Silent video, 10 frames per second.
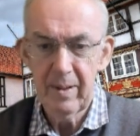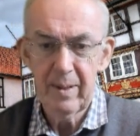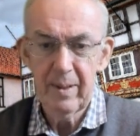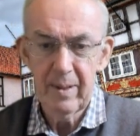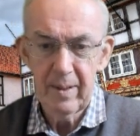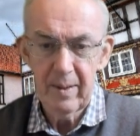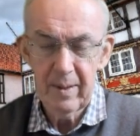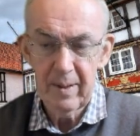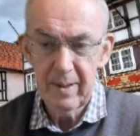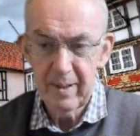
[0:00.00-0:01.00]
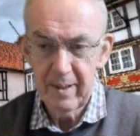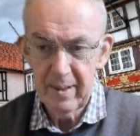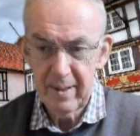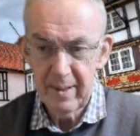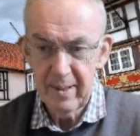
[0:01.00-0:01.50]

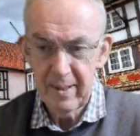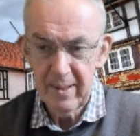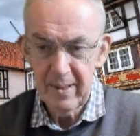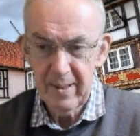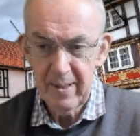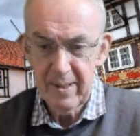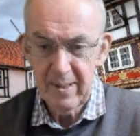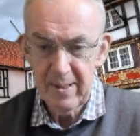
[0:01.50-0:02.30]
This person isn't speaking.